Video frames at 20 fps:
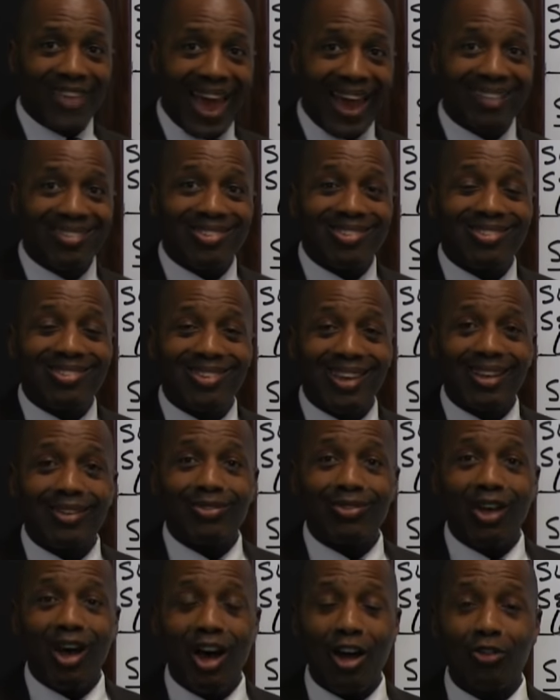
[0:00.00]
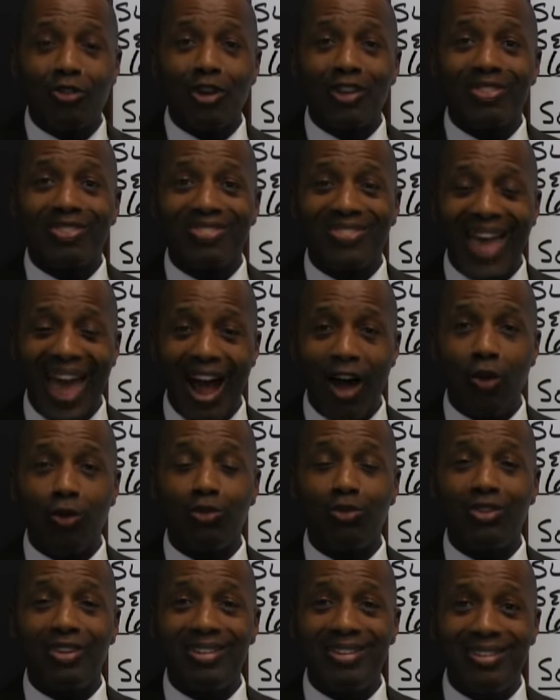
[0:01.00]
that's six hundred
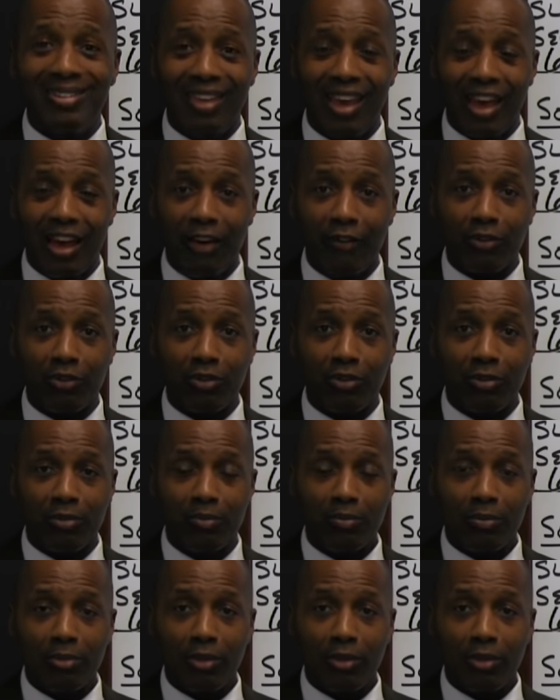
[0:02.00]
thousand deaths